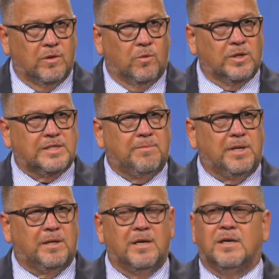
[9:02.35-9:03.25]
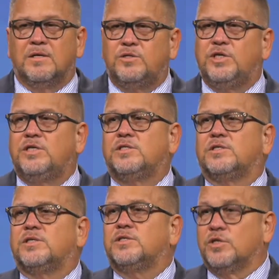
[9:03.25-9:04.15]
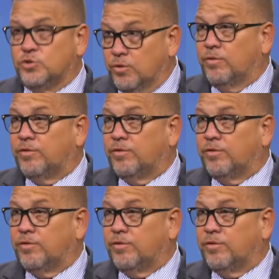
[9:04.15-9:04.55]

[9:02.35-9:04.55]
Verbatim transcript: What does that mean? Jesus is the truth.